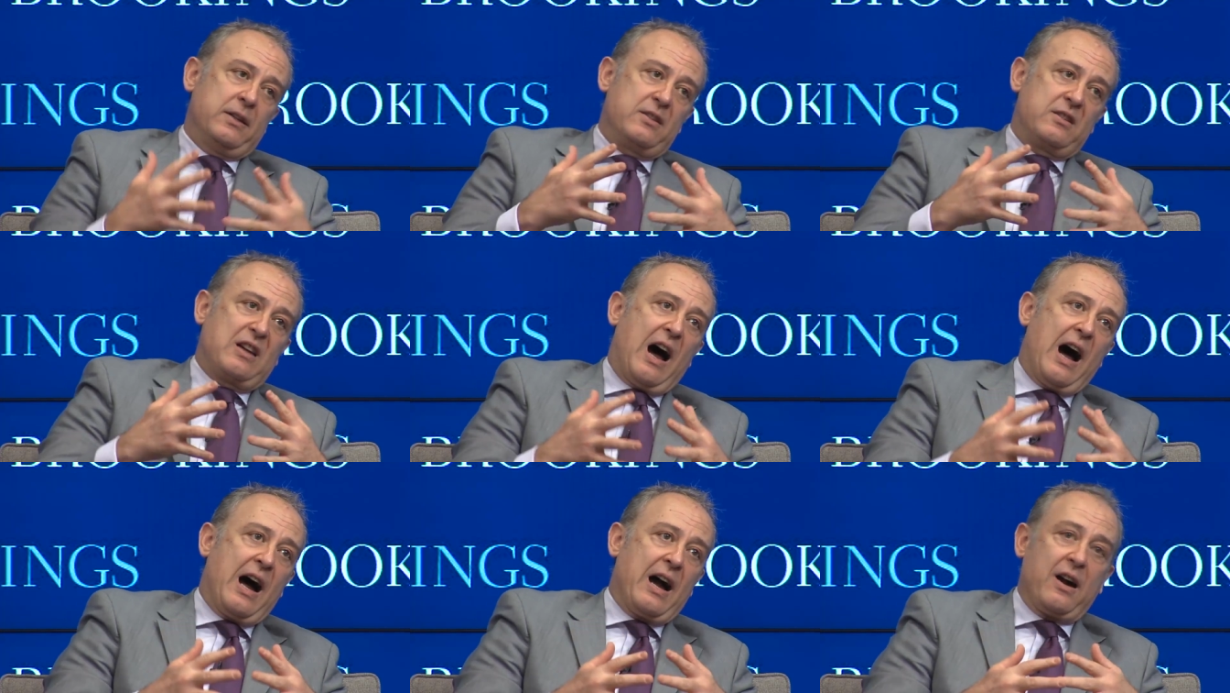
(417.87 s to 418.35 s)

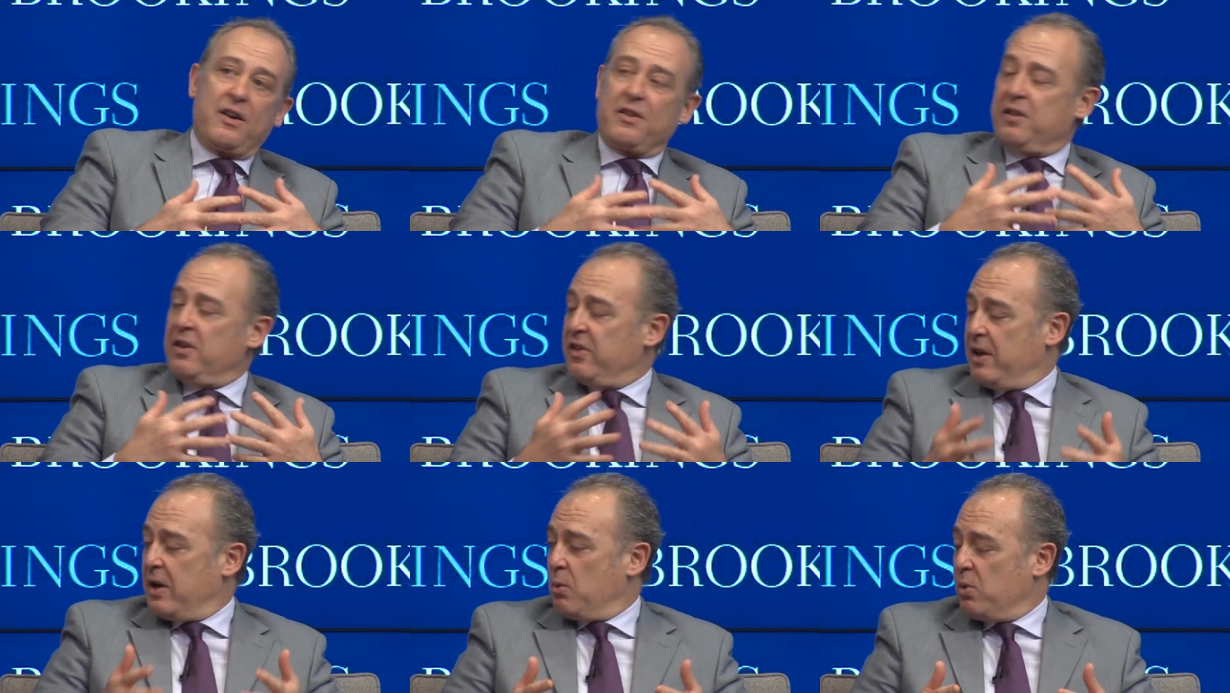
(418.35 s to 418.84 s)
dire
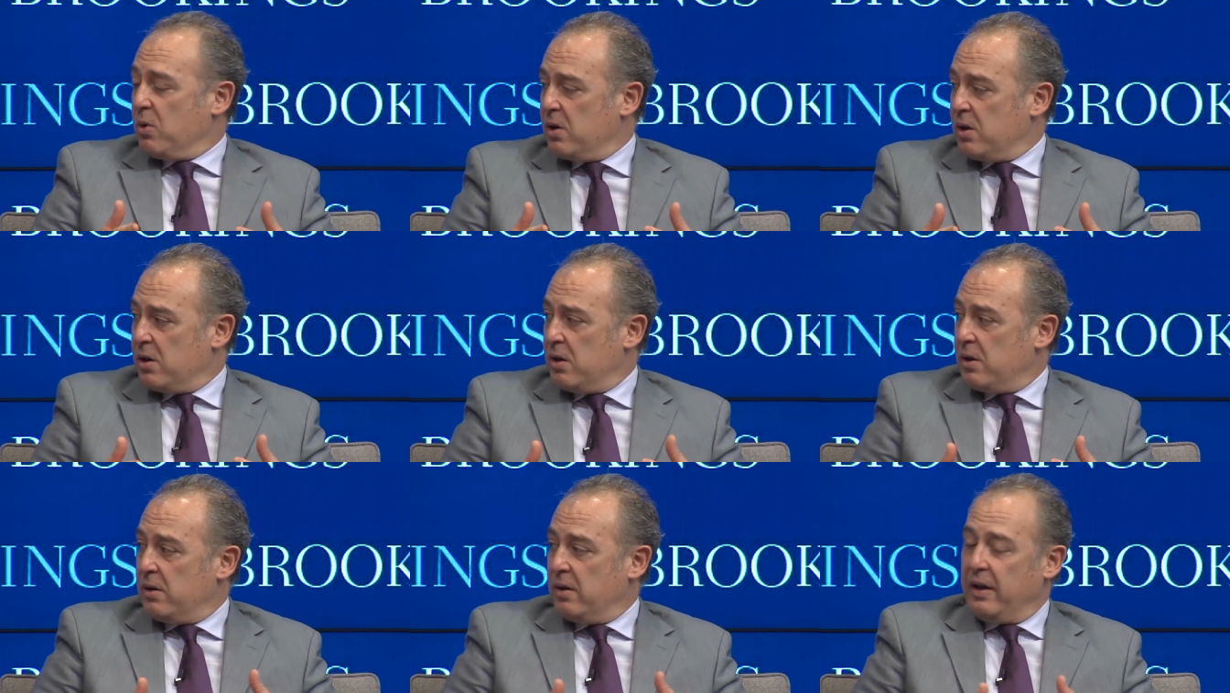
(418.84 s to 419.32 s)
than they
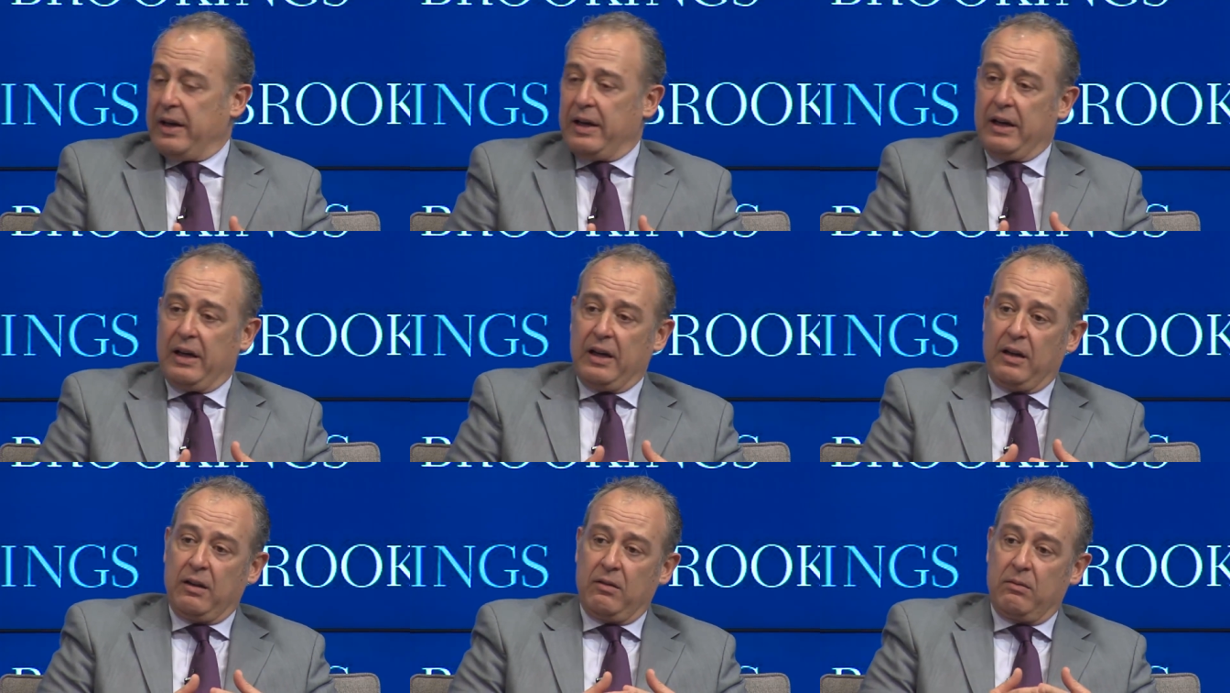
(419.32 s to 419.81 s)
were
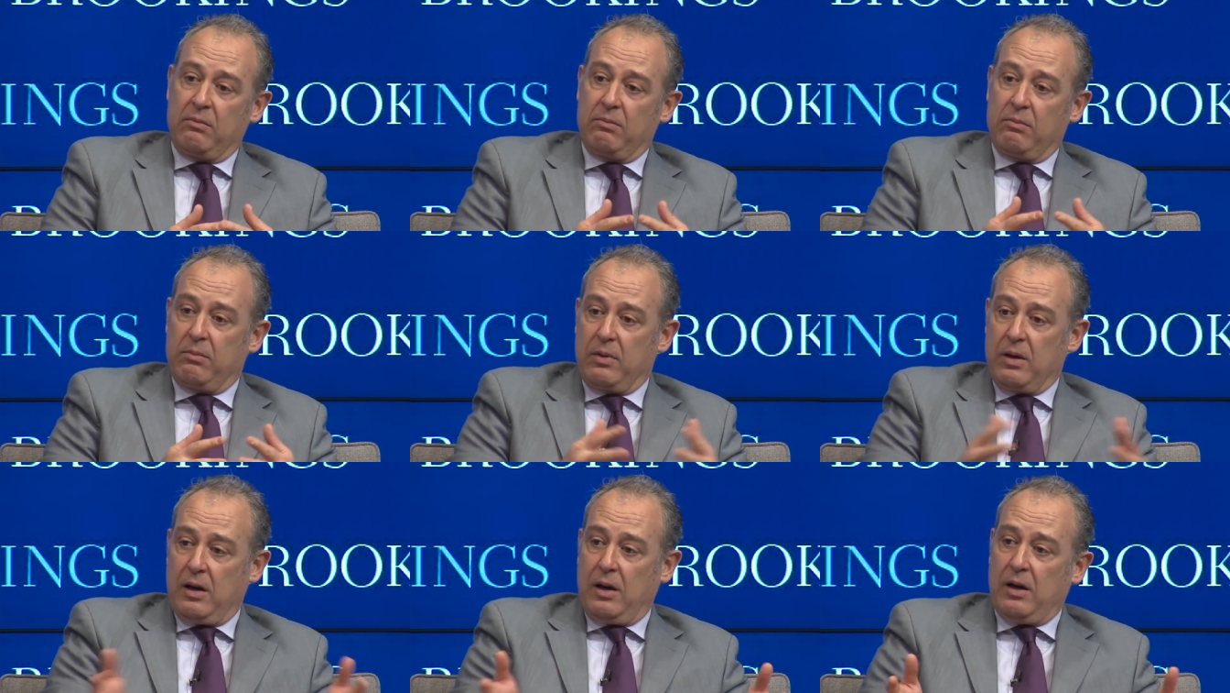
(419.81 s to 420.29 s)
in
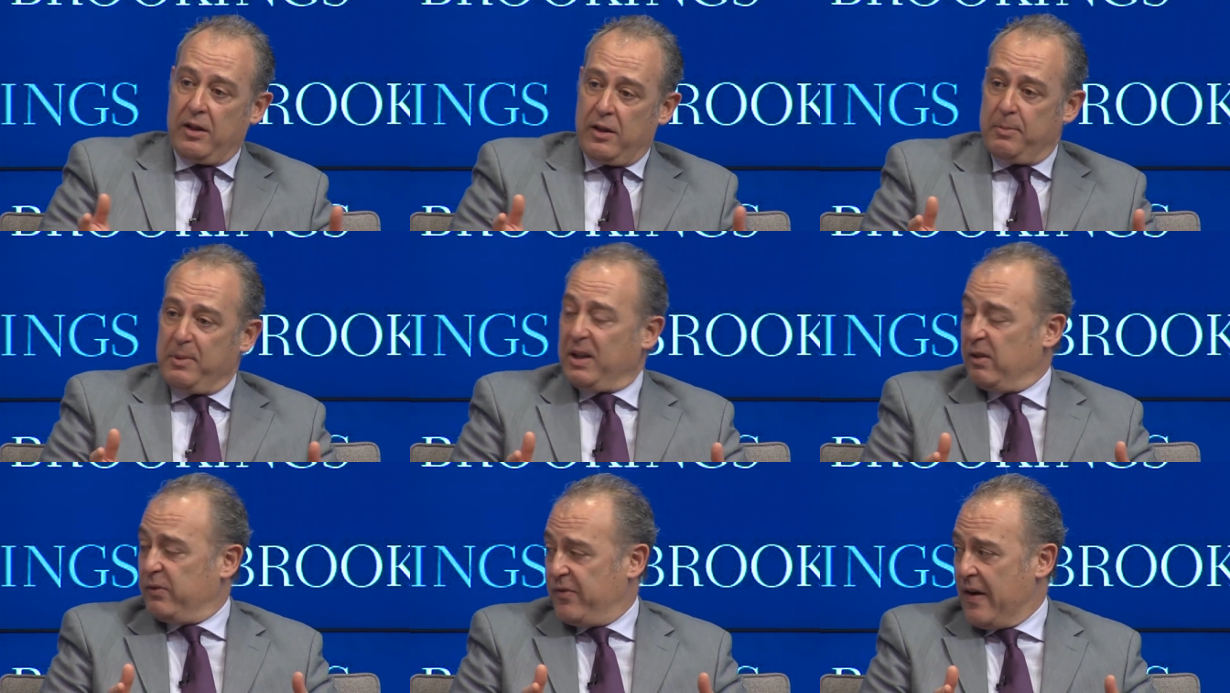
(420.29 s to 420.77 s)
uh, the
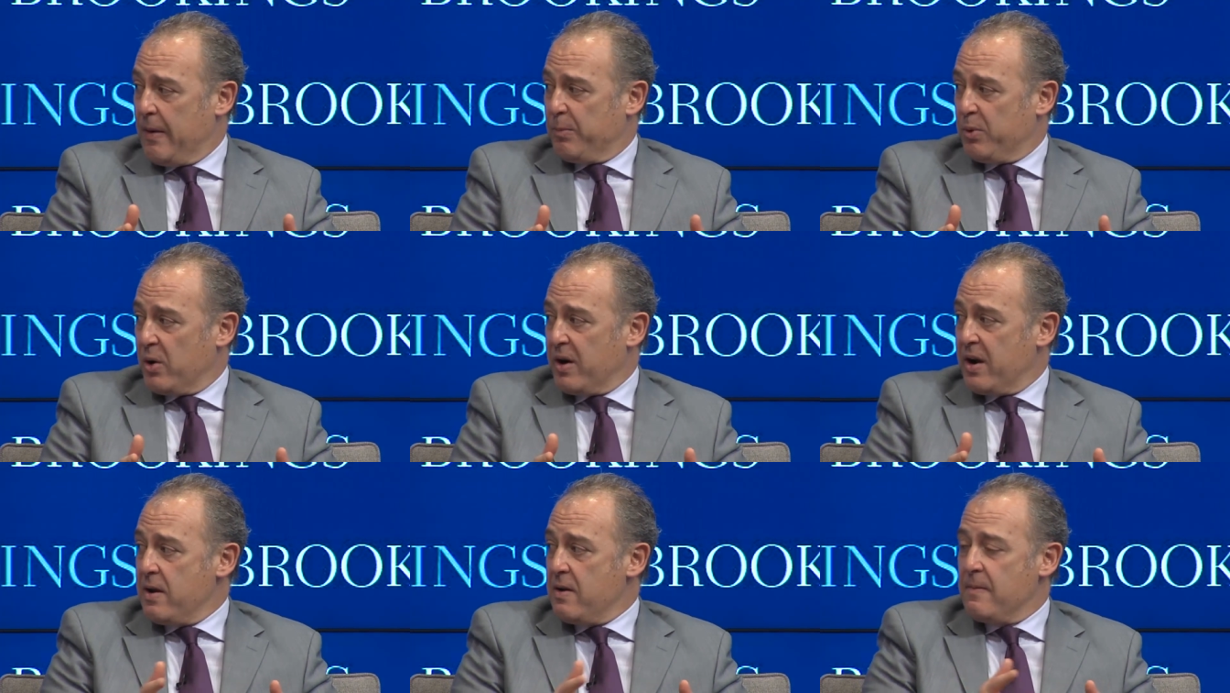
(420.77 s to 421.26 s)
middle of
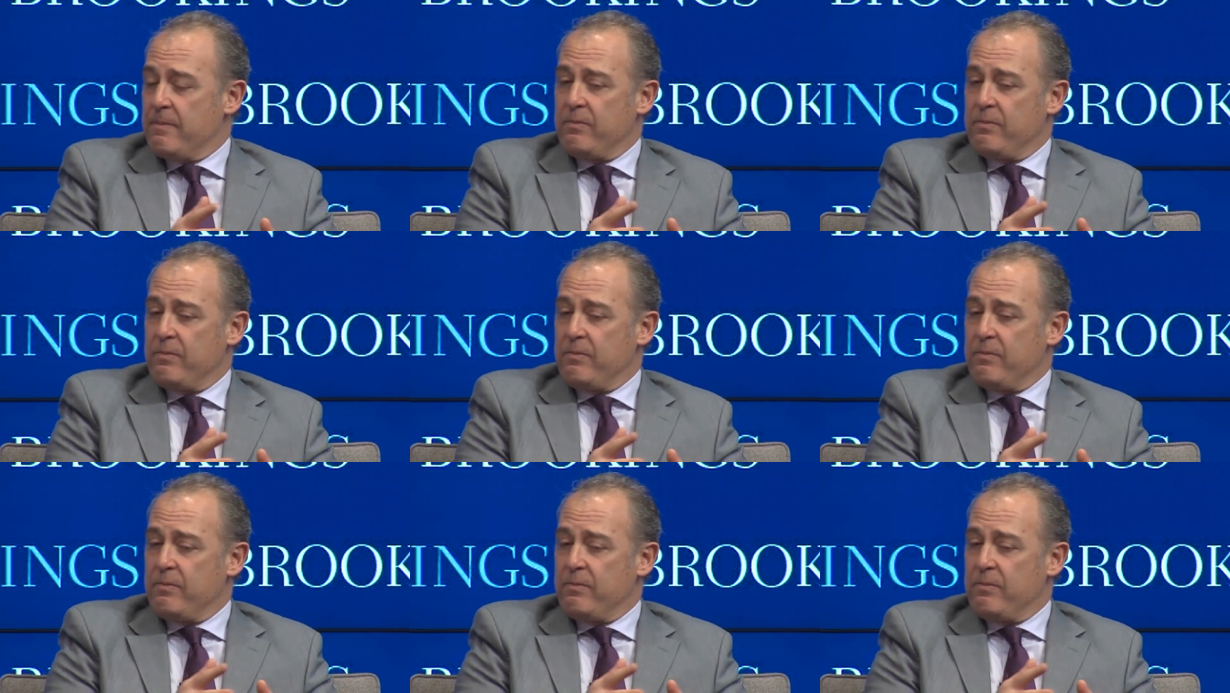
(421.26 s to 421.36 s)
February,